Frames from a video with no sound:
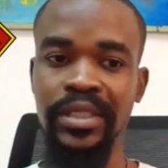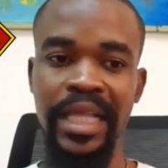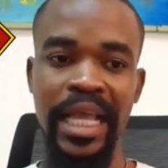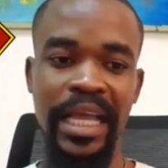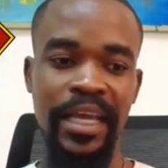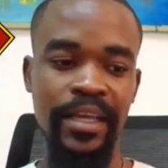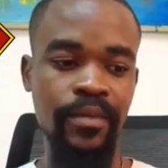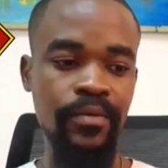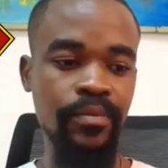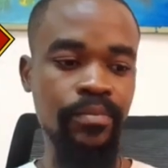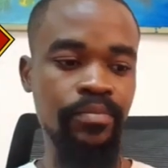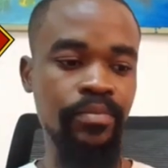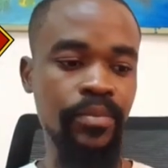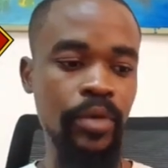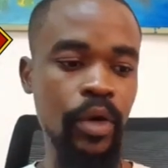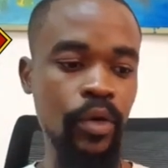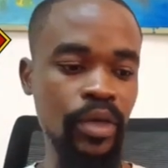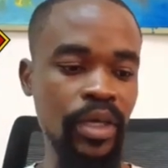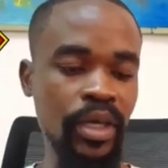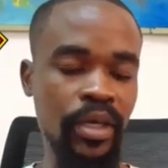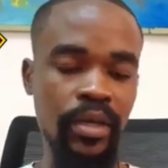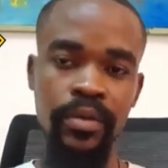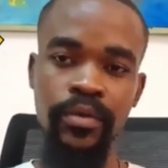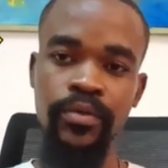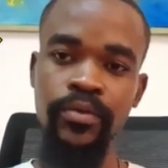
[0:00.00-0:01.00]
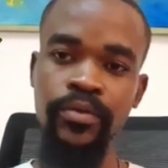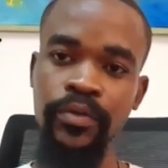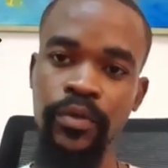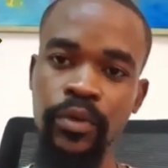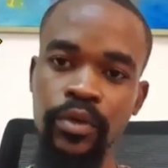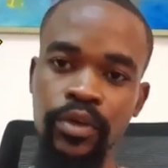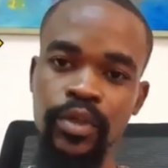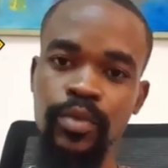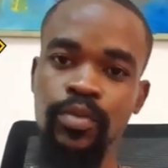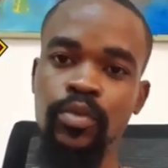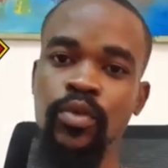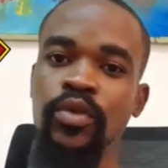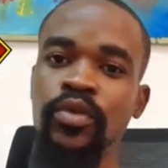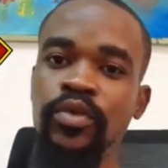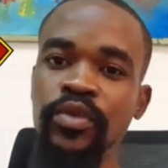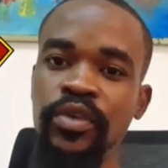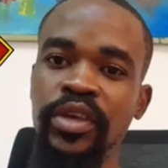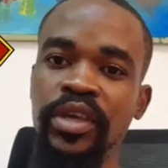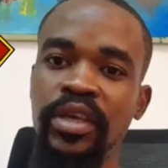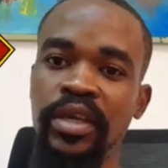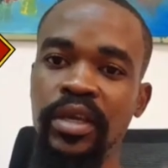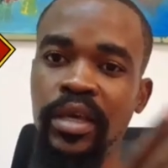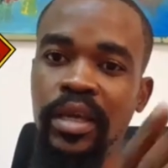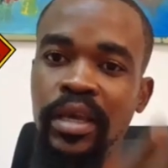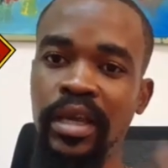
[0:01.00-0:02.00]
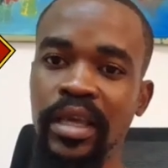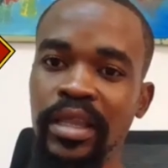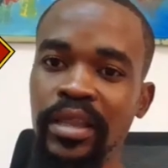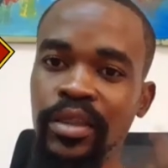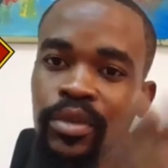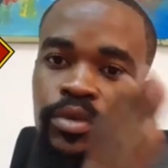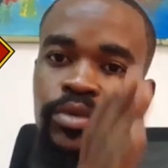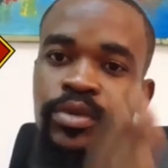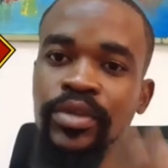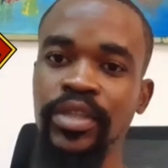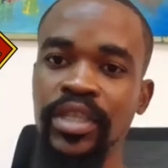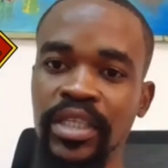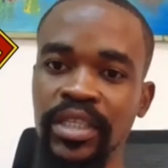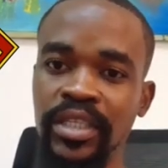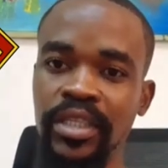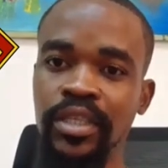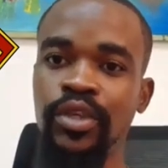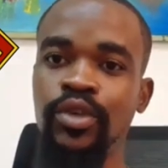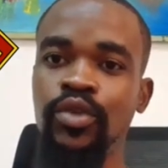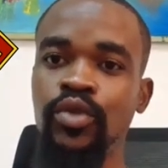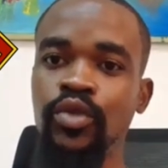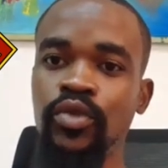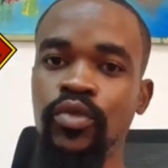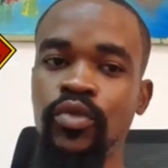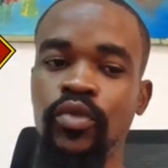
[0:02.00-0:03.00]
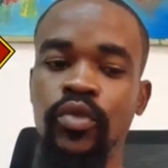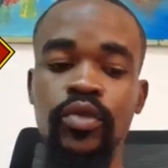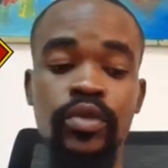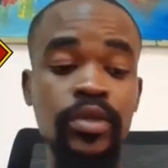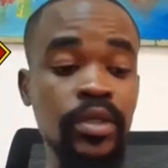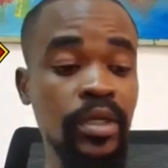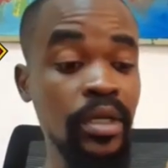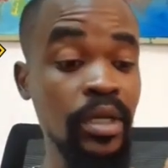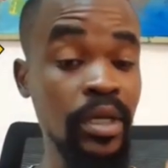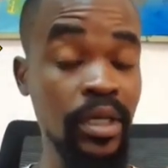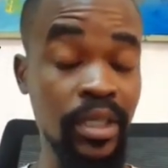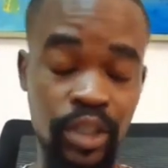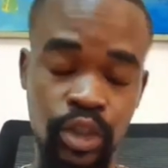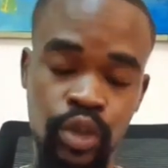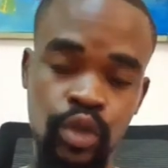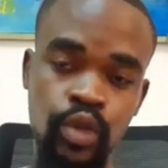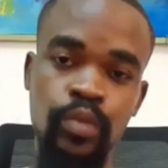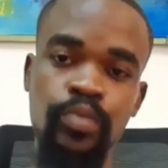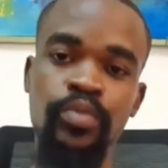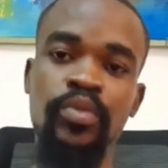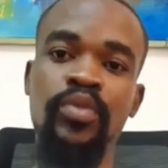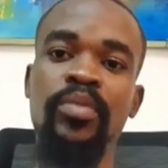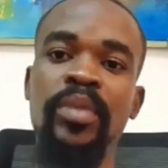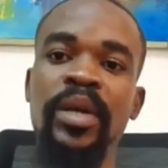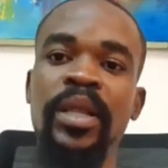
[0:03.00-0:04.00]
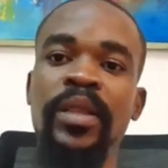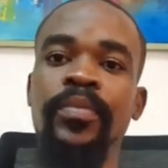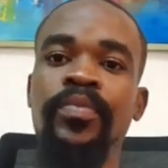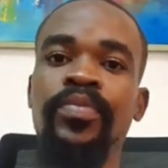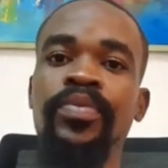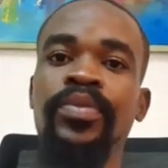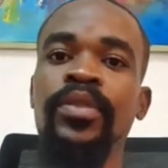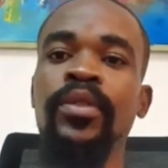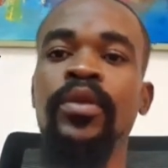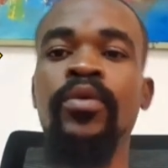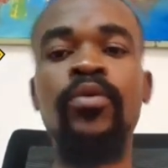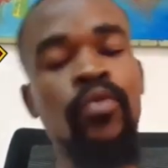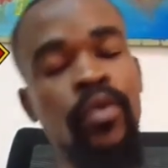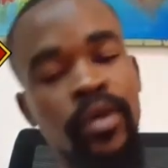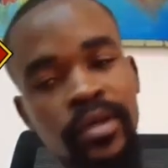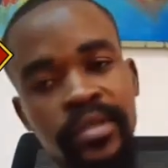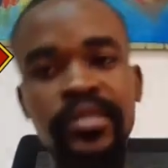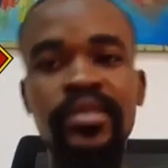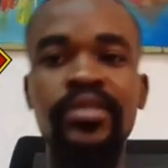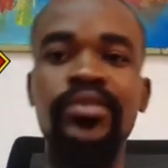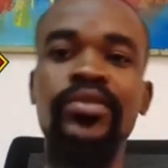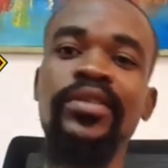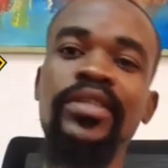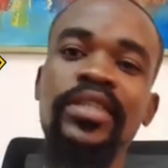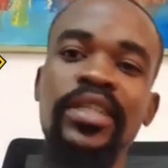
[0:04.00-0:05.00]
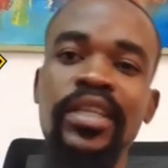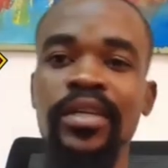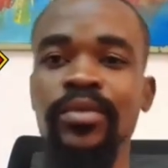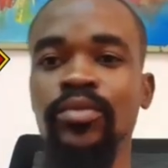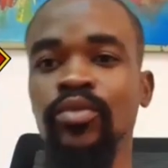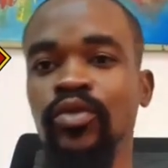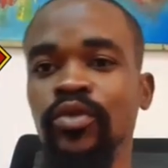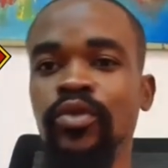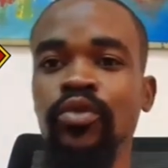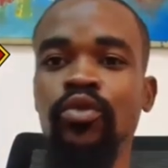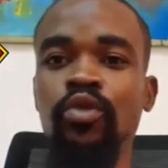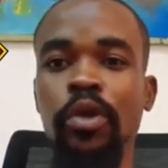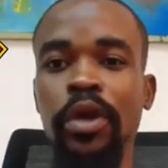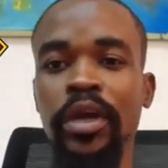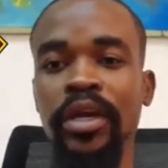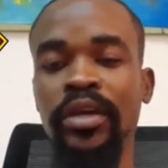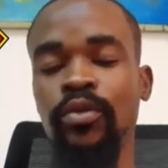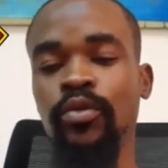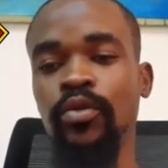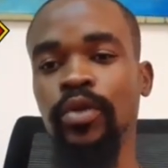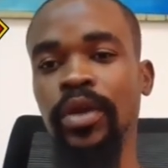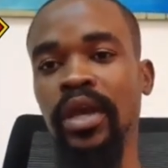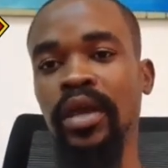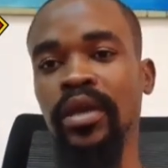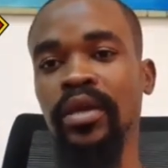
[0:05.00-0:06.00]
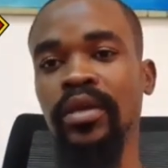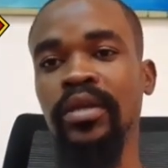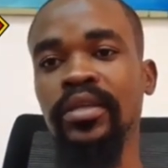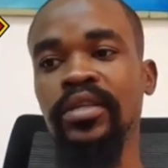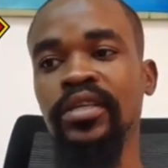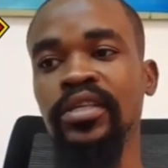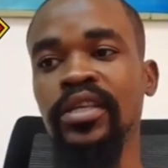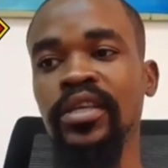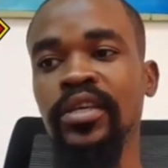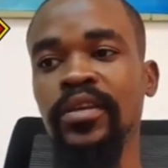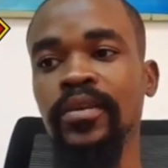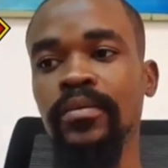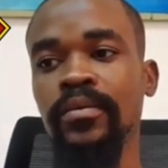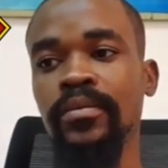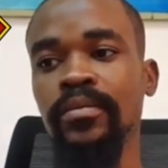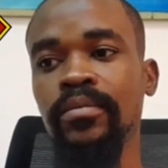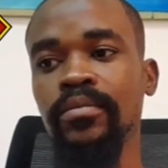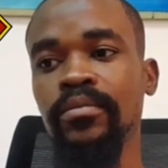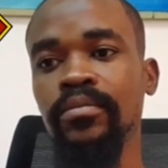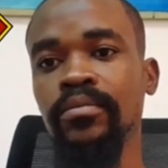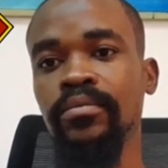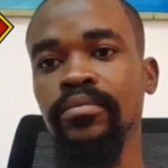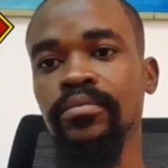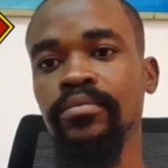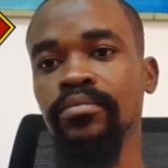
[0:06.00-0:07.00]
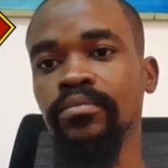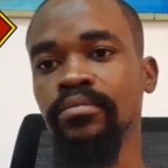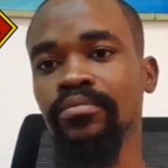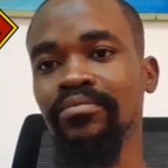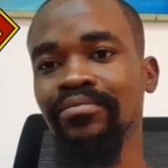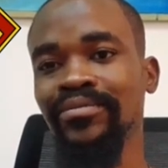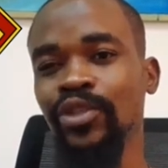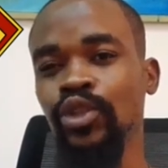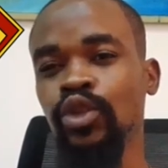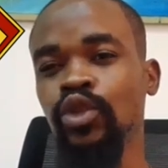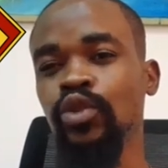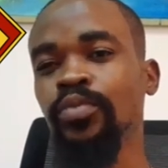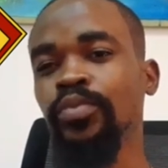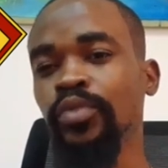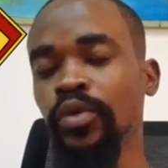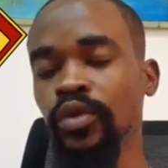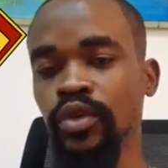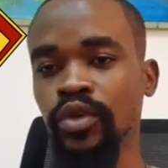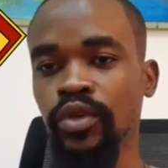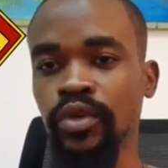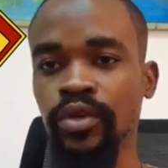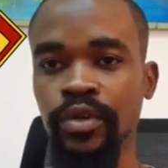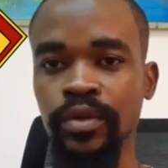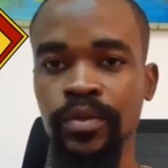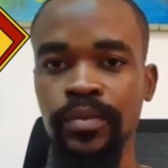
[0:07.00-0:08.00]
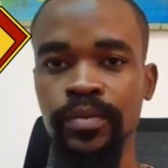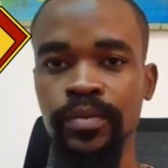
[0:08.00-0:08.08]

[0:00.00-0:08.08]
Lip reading: Like, okay, first movie in the DC universe is Superman. What is the second movie we are getting? Supergirl.